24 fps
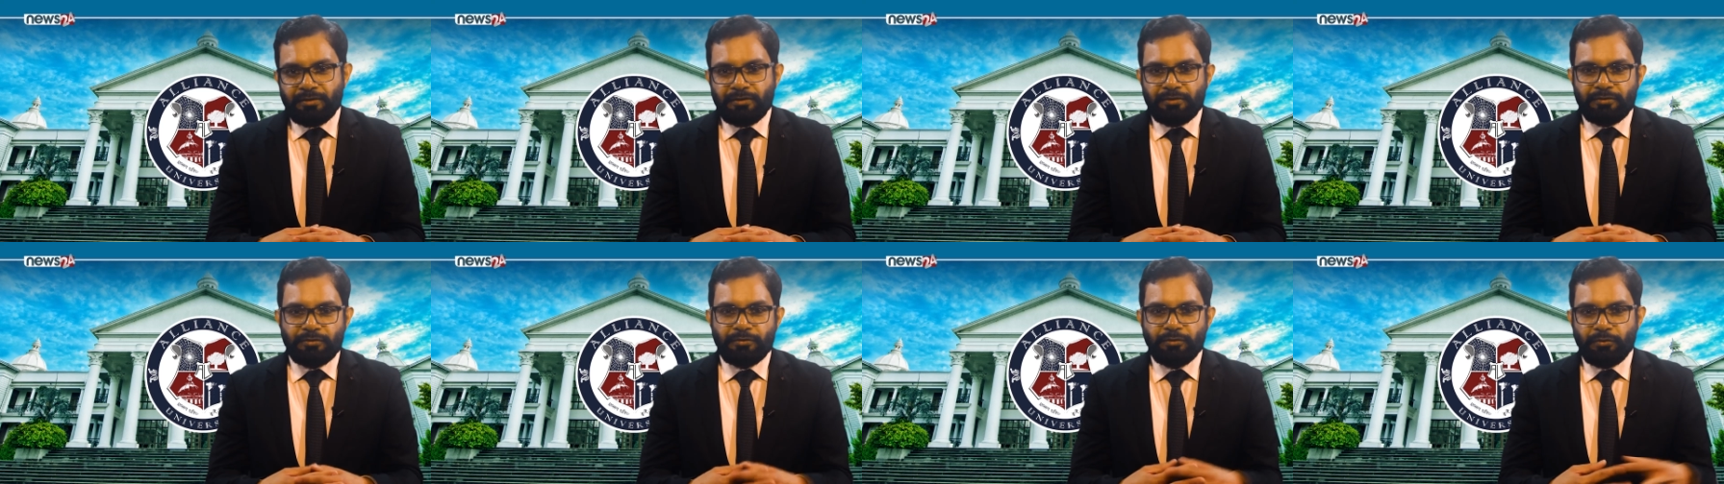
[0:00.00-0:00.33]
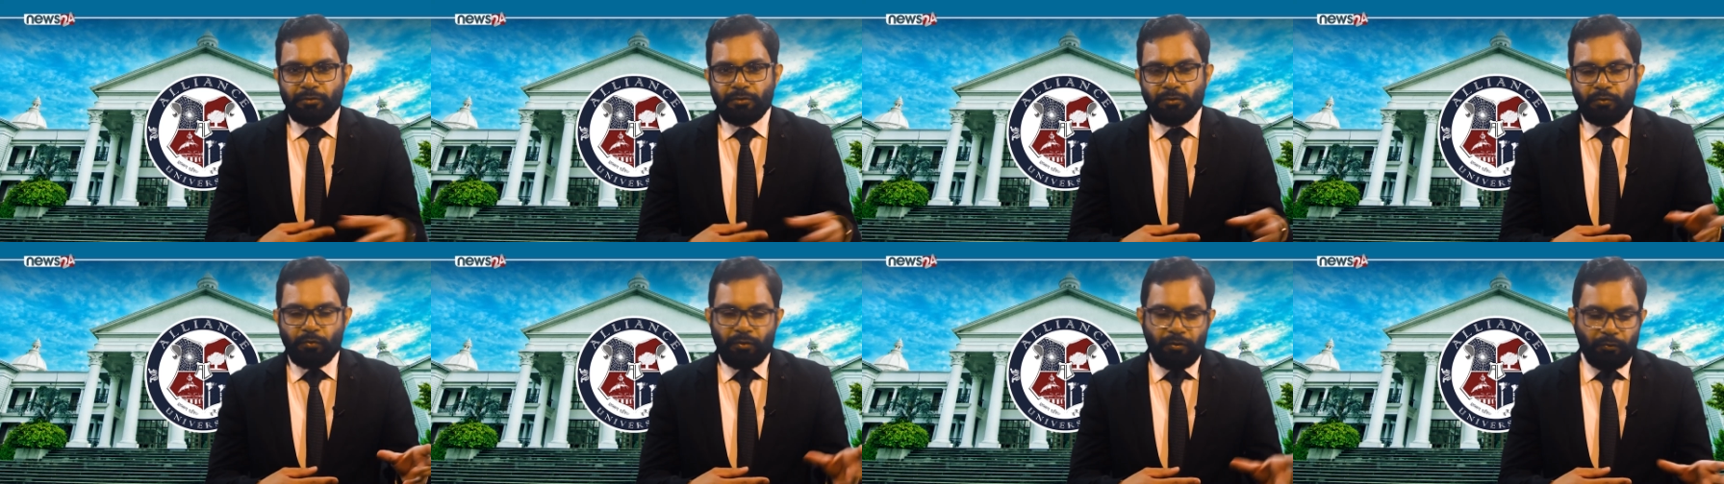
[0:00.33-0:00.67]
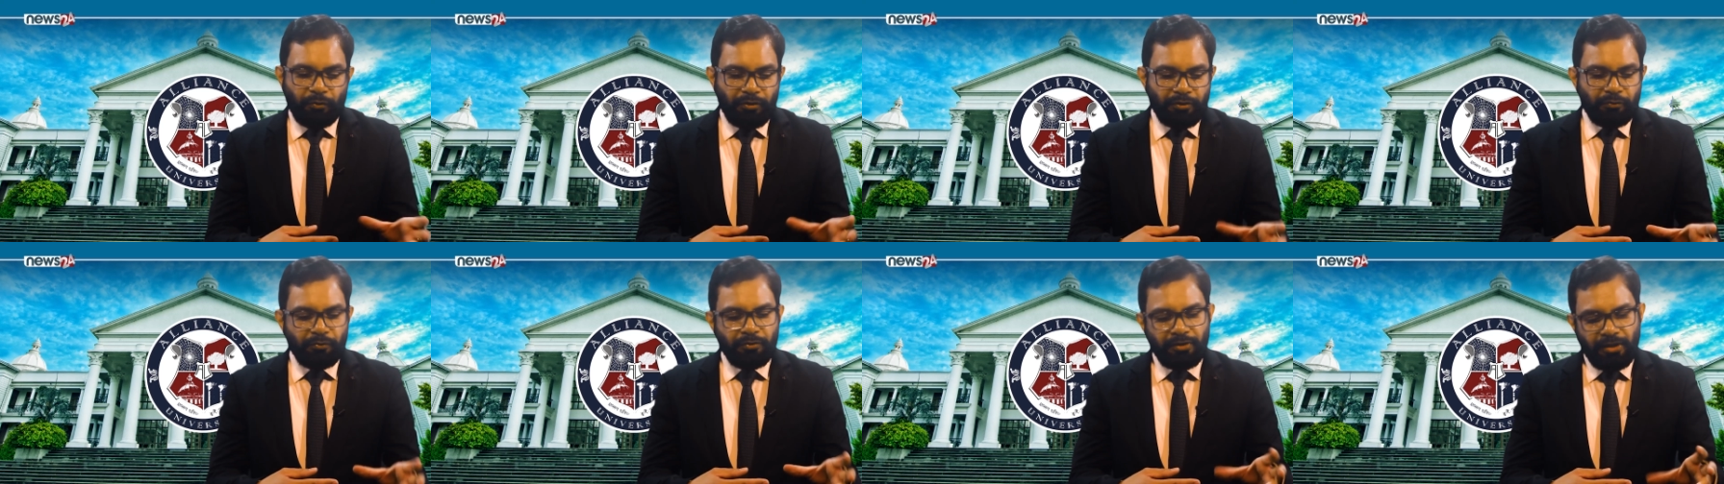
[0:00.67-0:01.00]
So
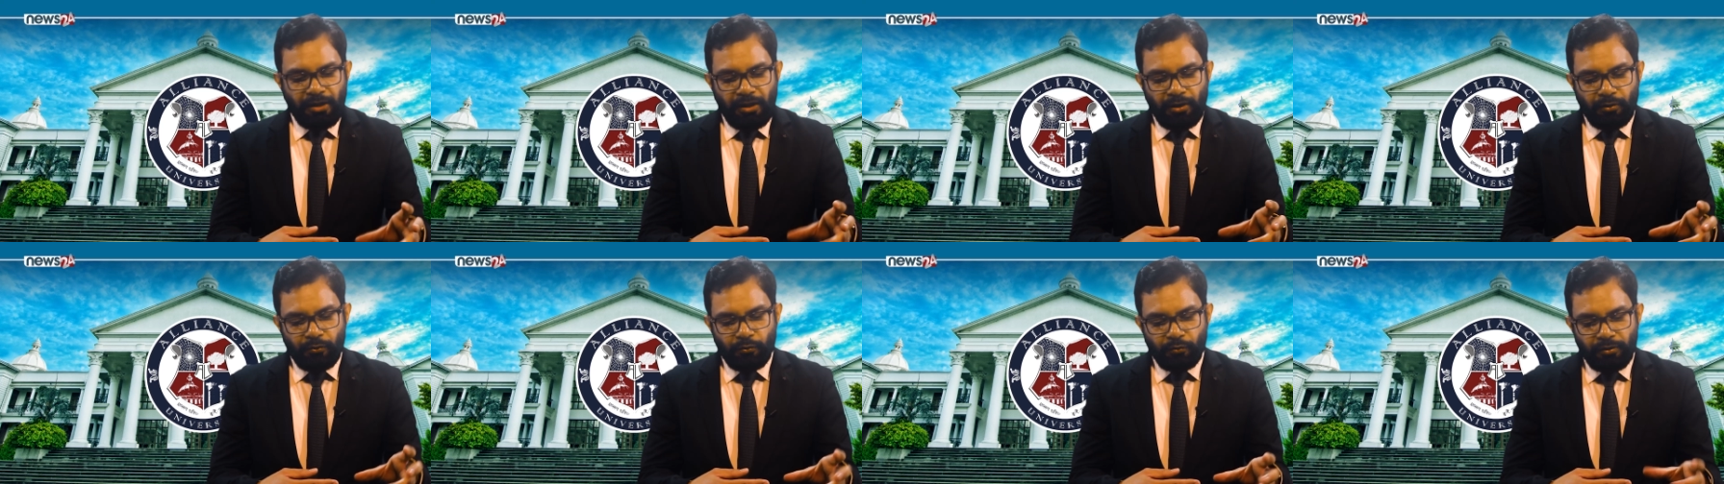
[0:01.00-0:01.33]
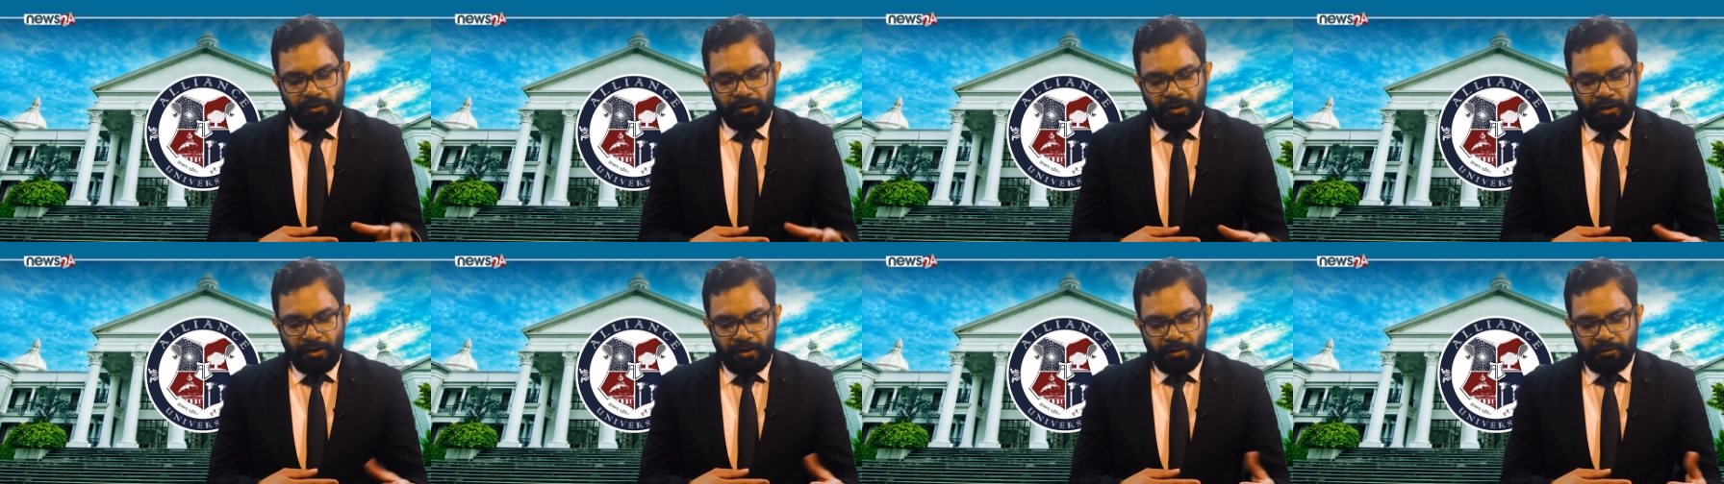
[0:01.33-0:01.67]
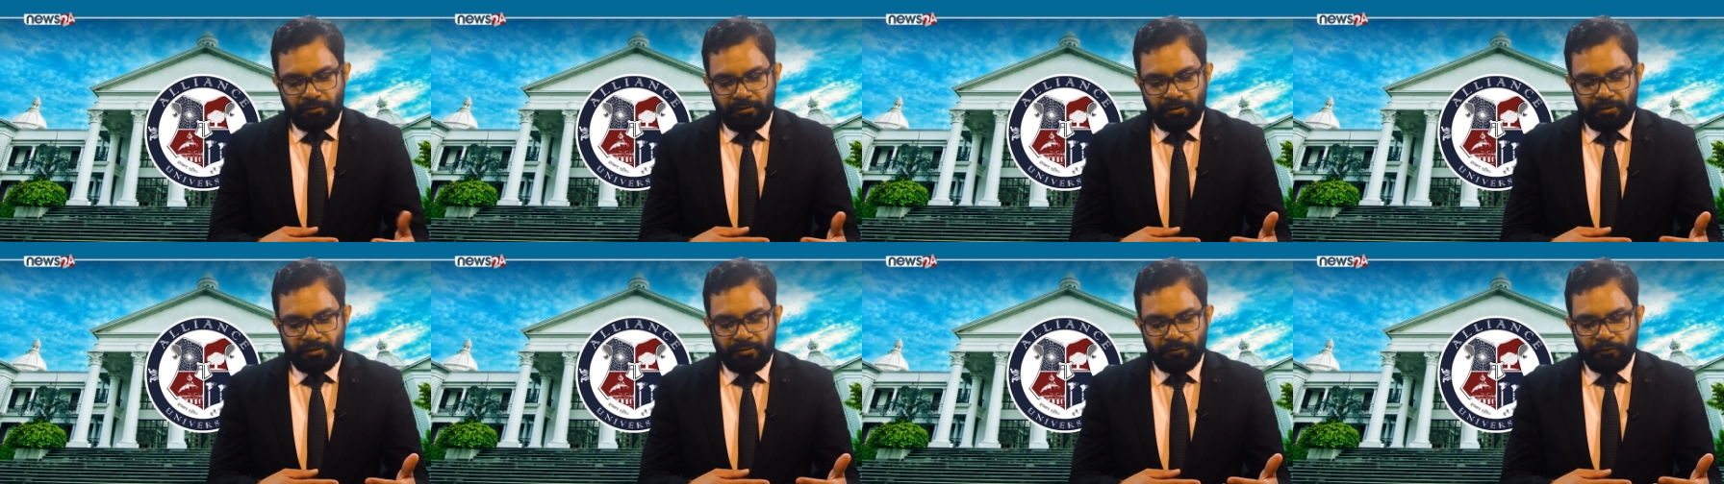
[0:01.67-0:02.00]
what we have, we
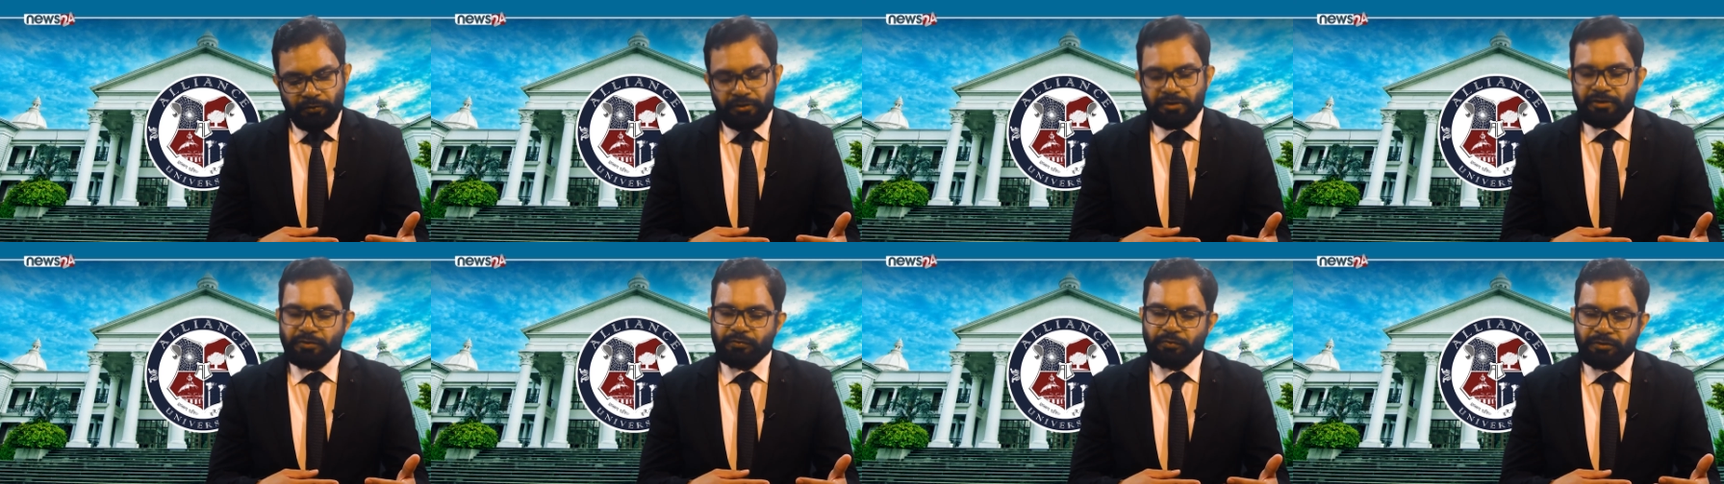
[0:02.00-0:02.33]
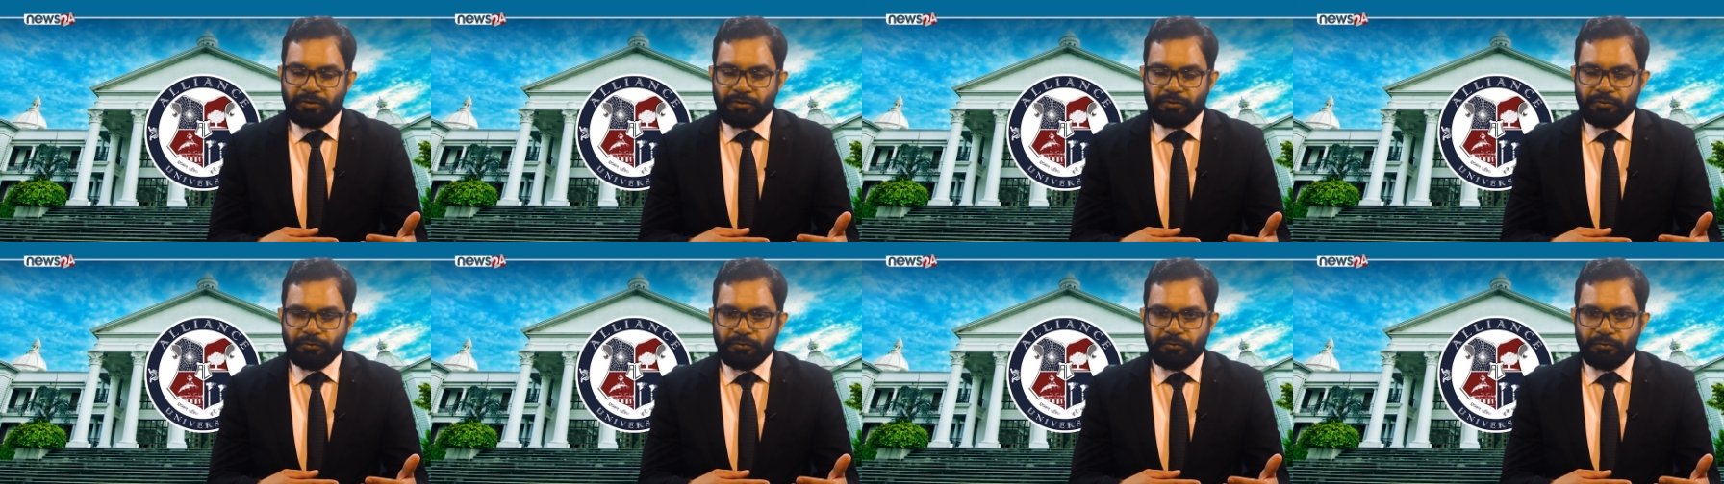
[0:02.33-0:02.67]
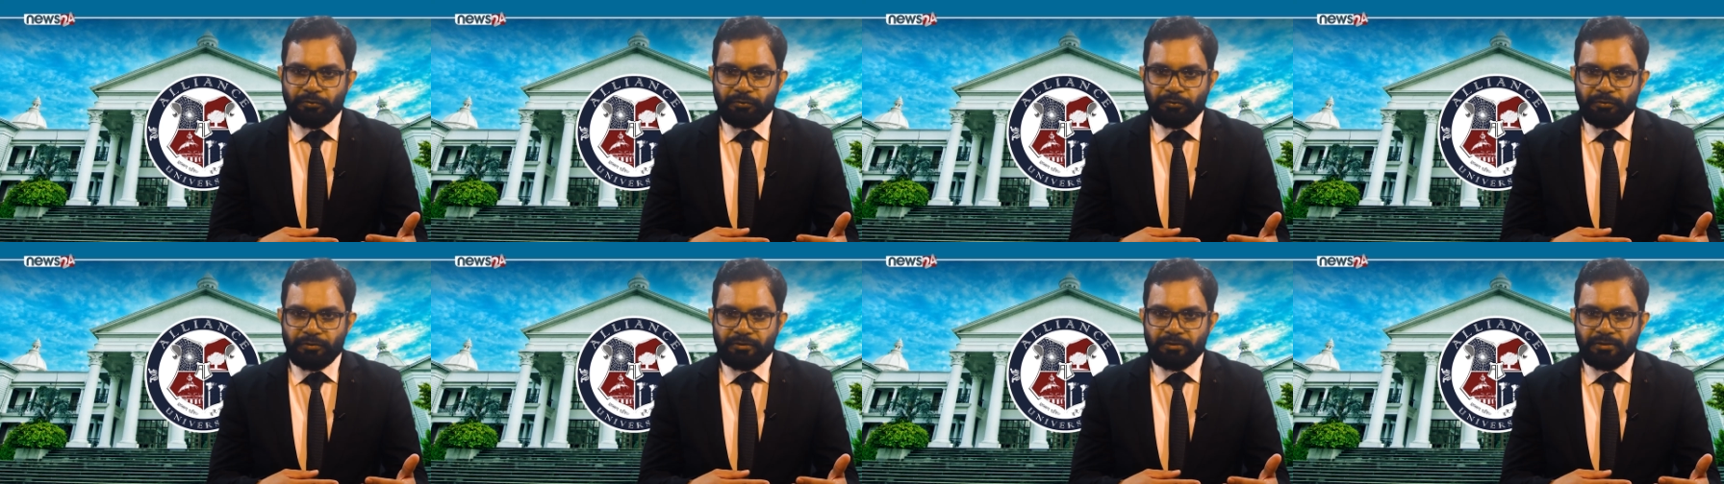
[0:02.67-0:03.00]
have like visit for the
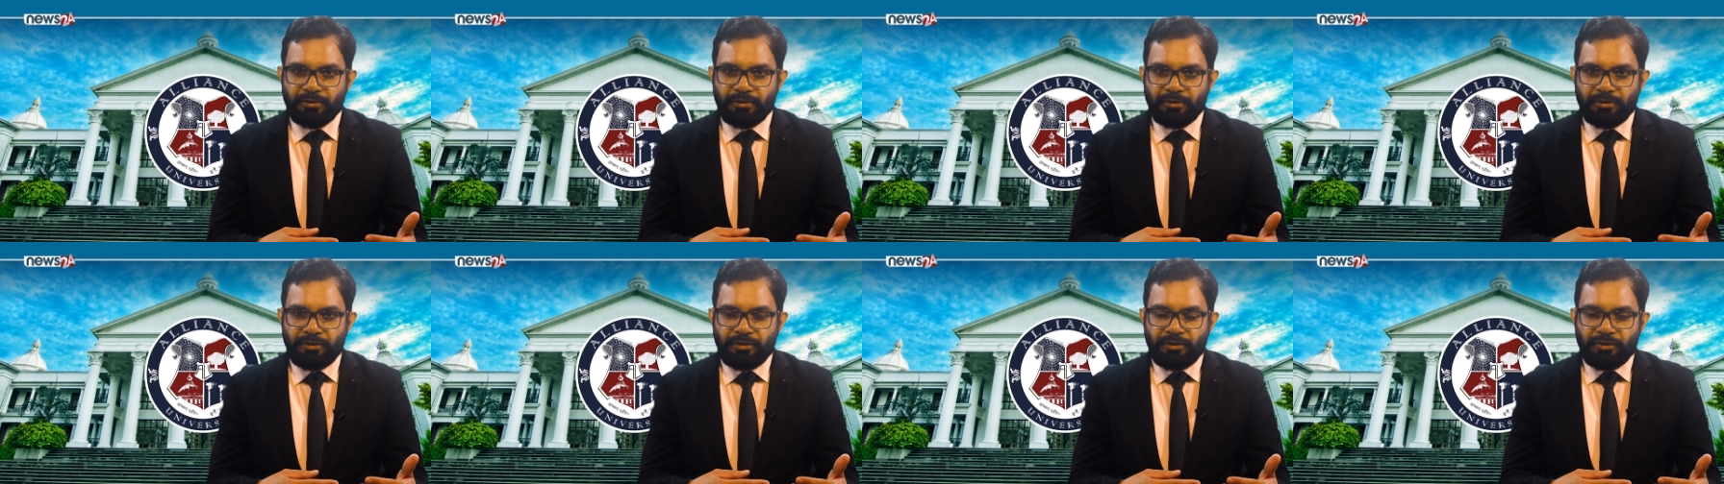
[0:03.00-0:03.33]
schools.